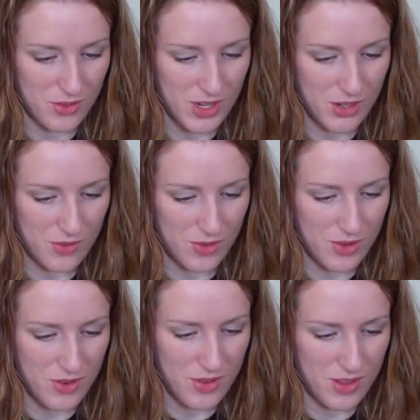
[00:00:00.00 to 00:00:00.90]
stretch
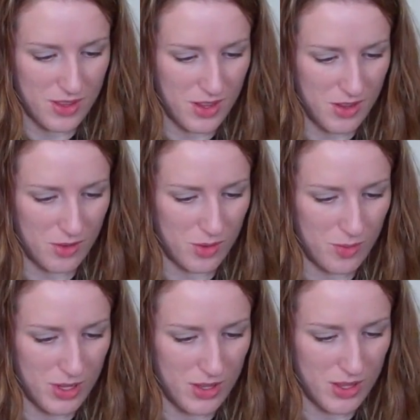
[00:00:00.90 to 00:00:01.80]
further than
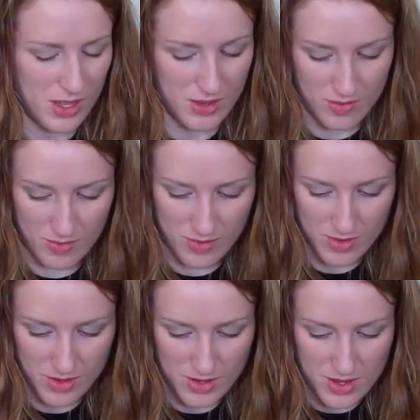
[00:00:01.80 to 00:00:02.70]
those, but they...
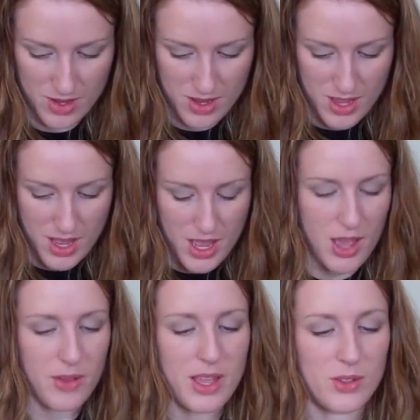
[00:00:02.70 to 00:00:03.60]

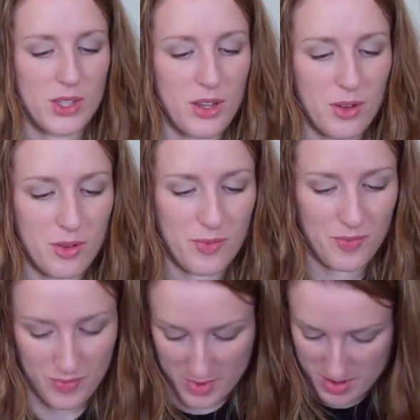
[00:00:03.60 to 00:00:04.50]
Okay,
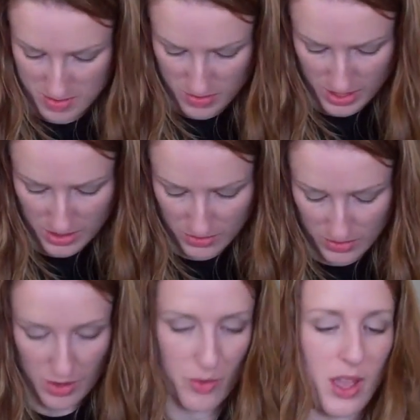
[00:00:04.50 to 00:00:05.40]
so, do I
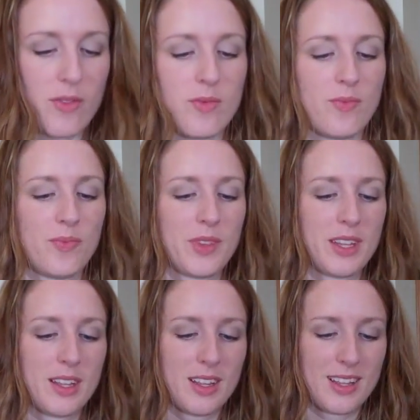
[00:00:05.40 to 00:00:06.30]
use it? Okay.
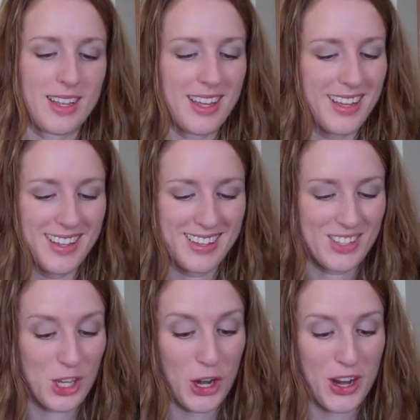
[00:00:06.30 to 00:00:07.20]

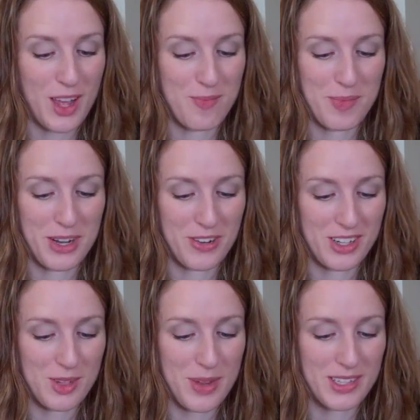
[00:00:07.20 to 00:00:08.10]
Sorry, I'm
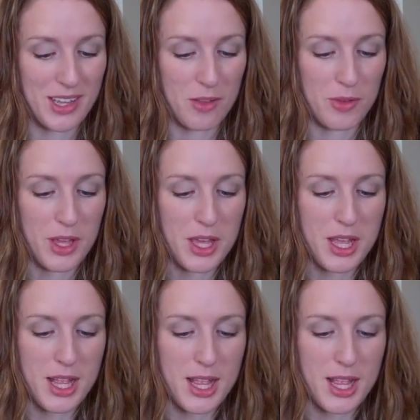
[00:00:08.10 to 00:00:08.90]
muttering to myself.